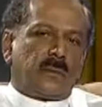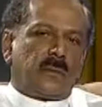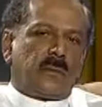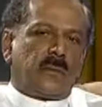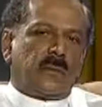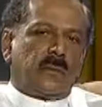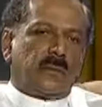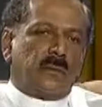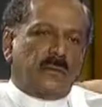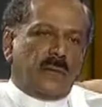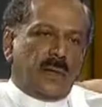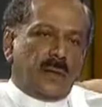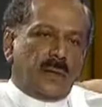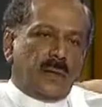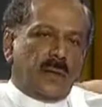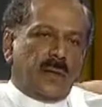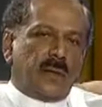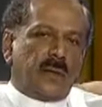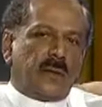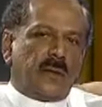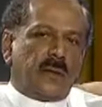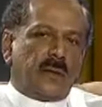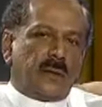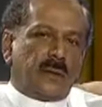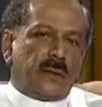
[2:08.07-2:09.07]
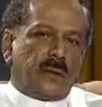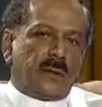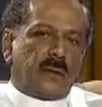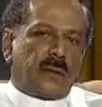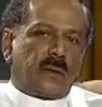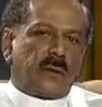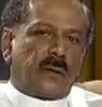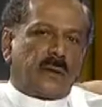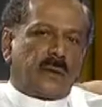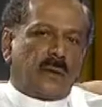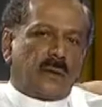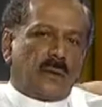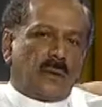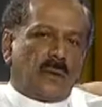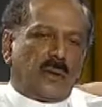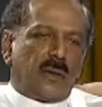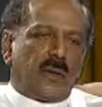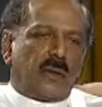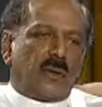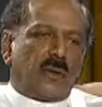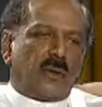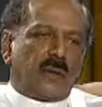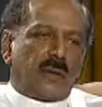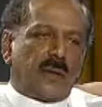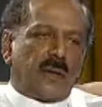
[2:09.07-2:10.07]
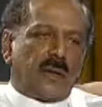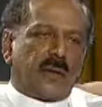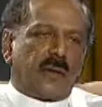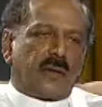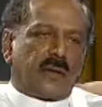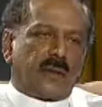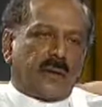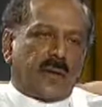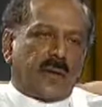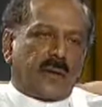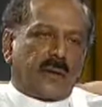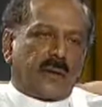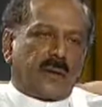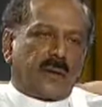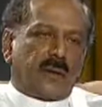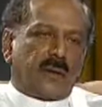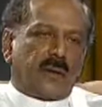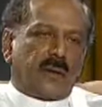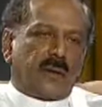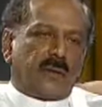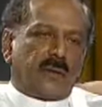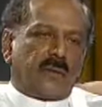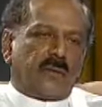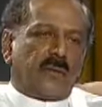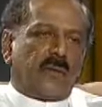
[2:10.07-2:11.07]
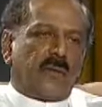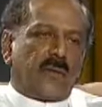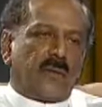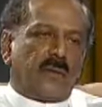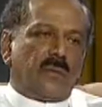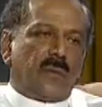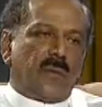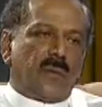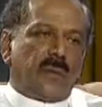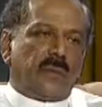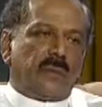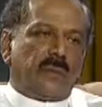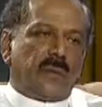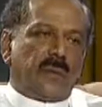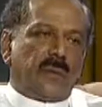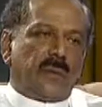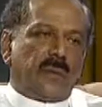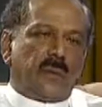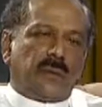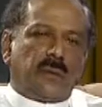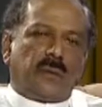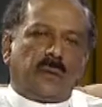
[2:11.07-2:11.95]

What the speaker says: We will be going on that track for development.